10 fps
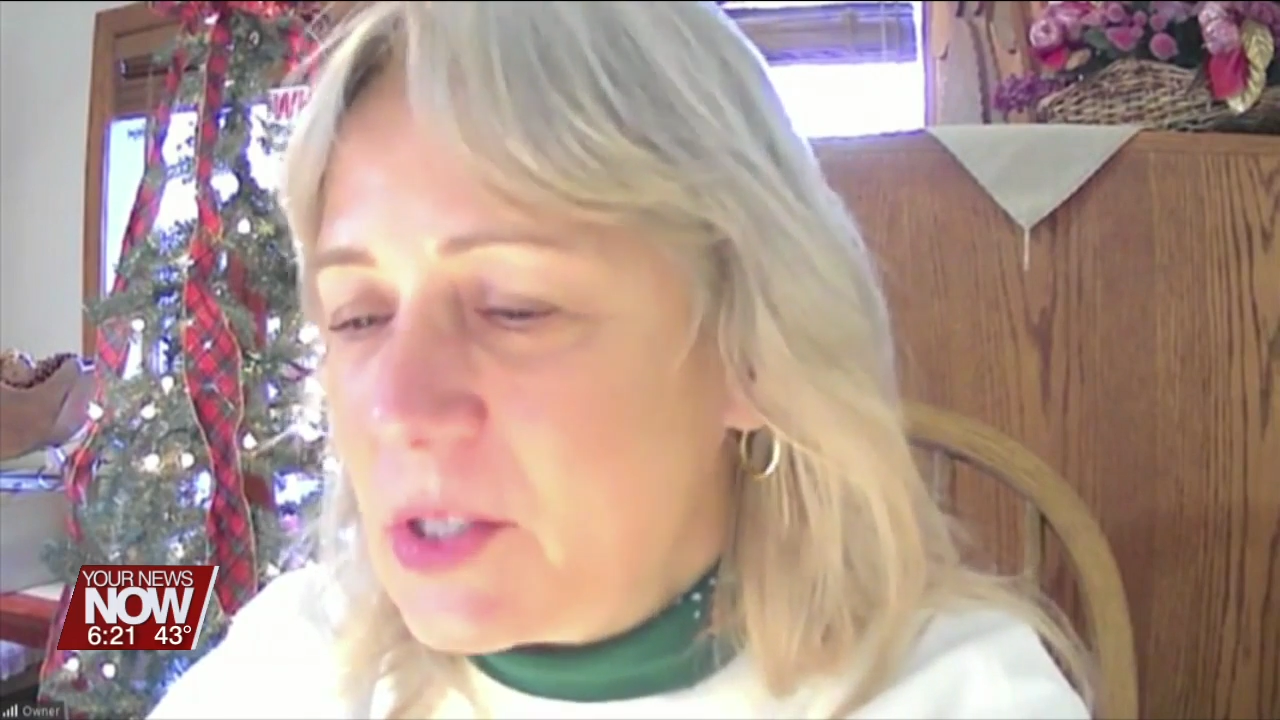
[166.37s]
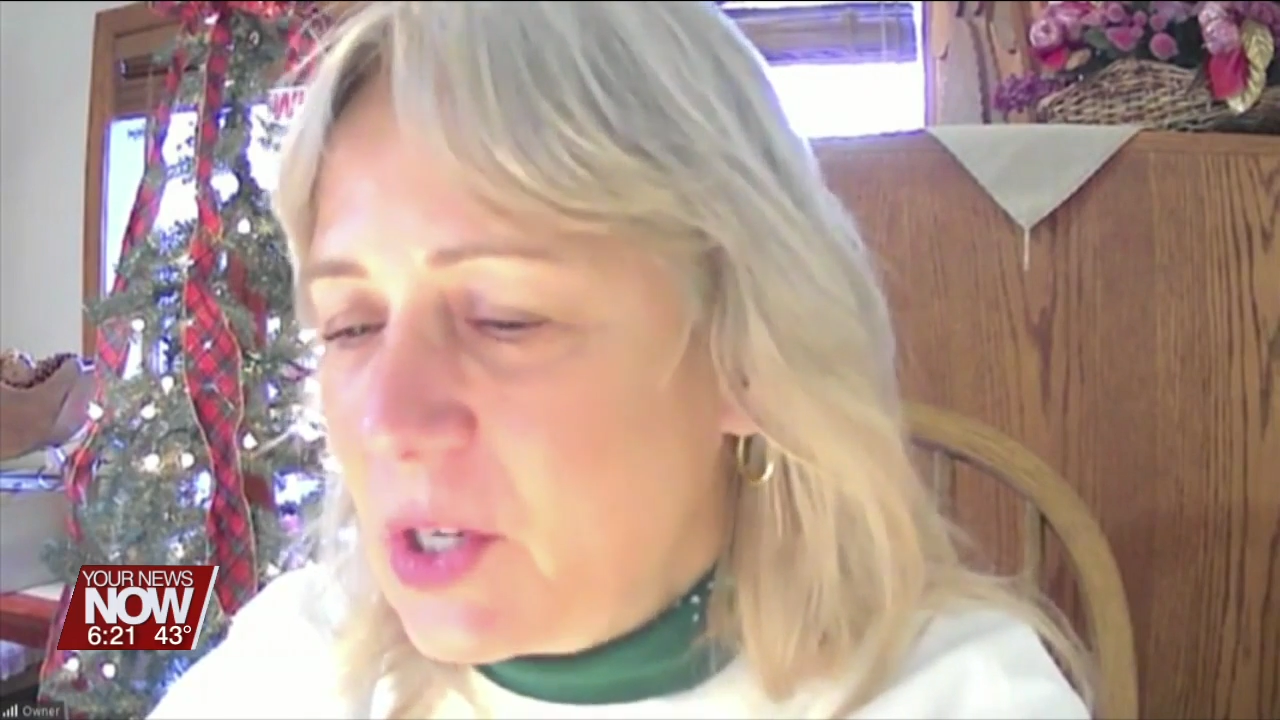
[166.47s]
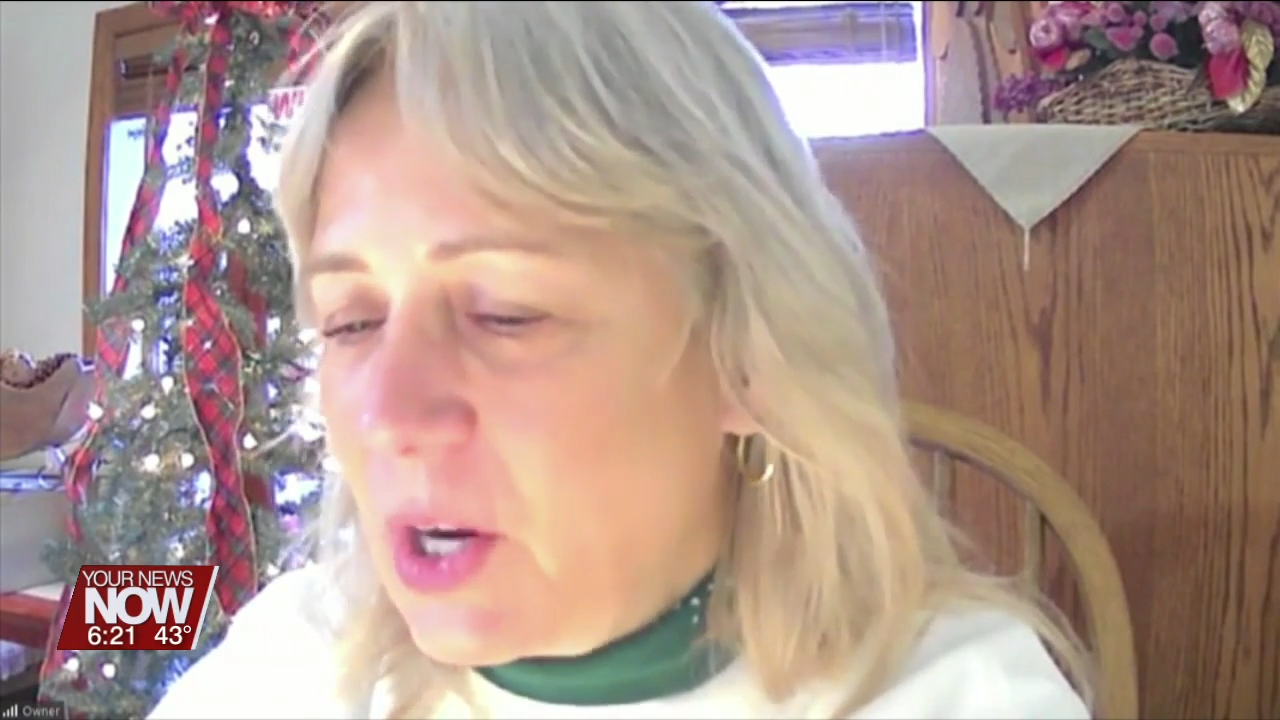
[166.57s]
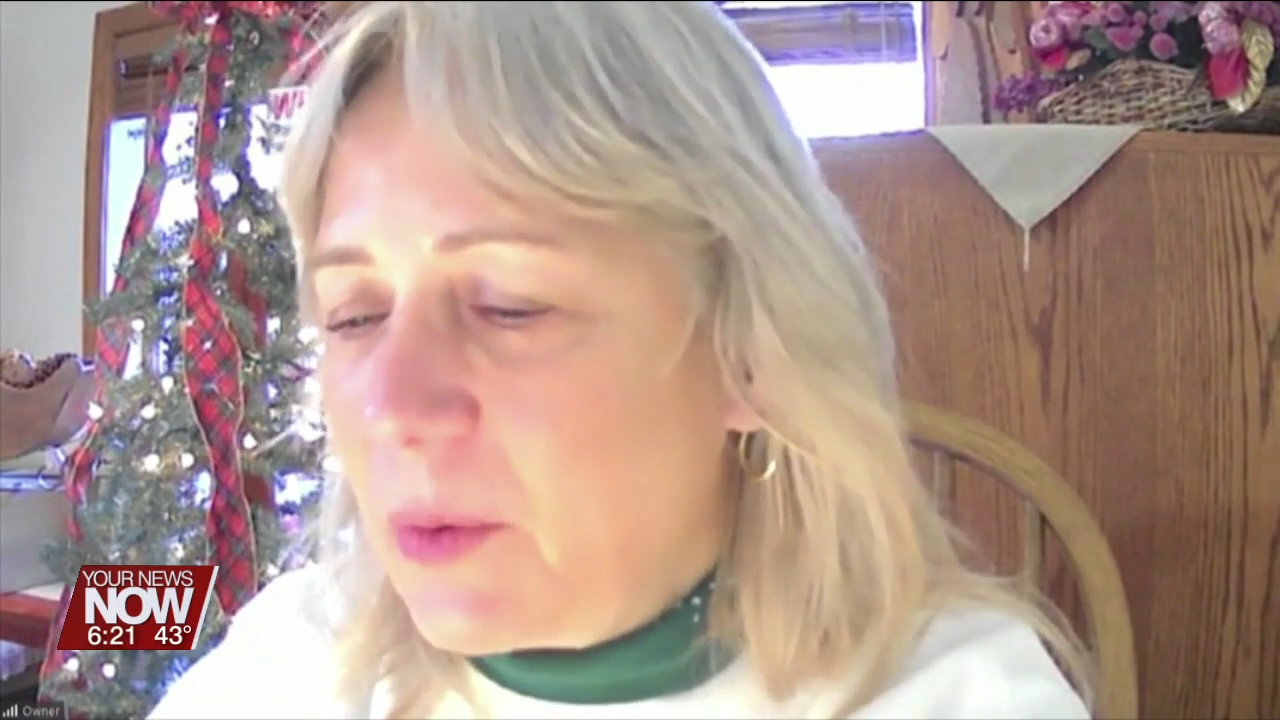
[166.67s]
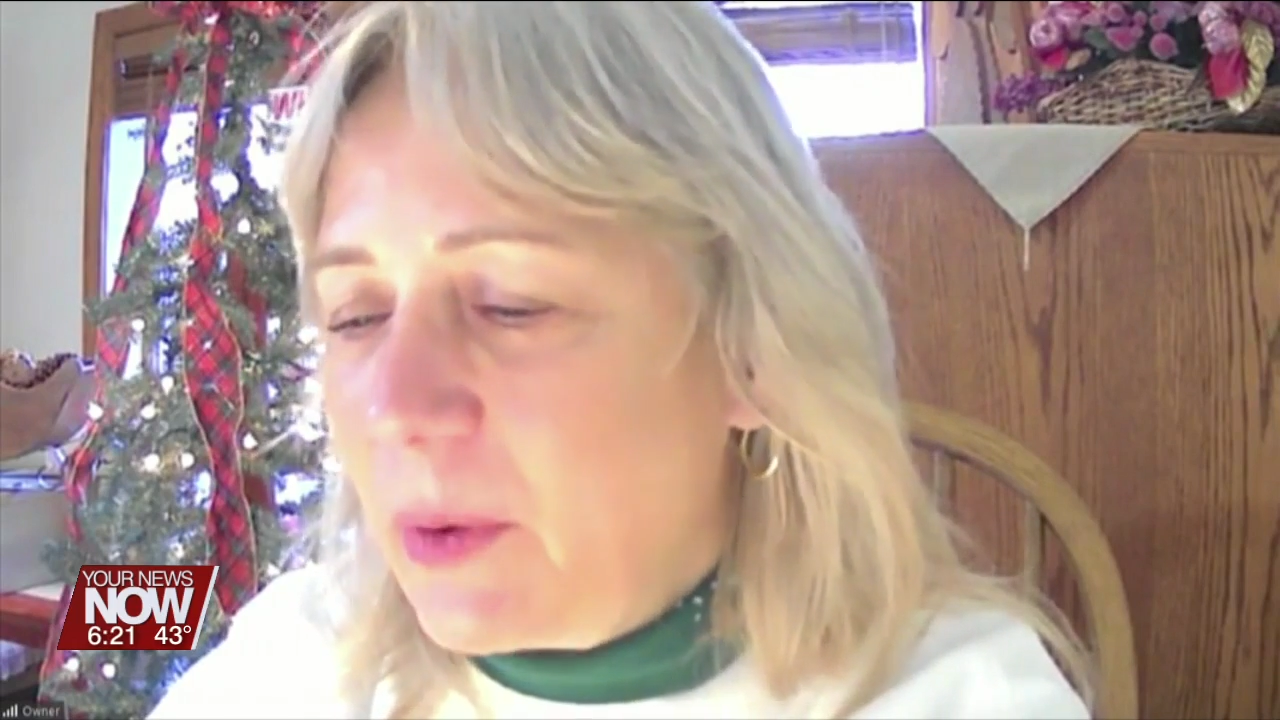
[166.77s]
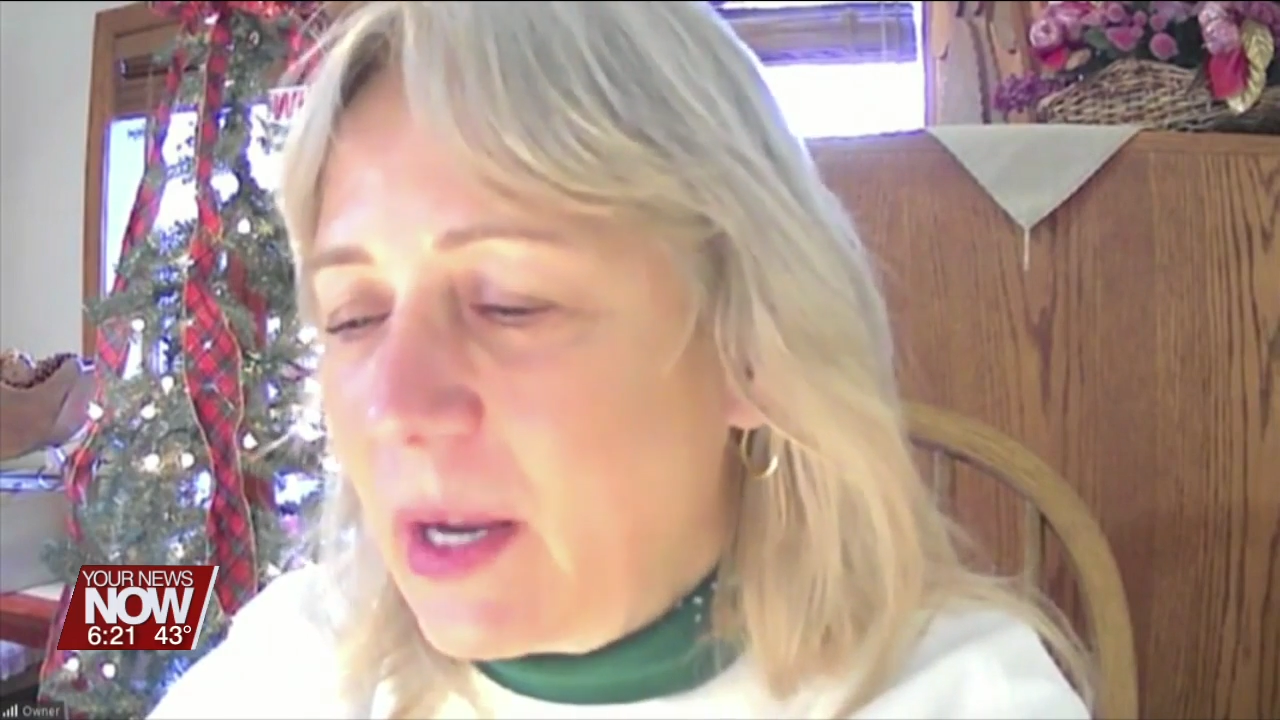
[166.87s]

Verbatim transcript: and start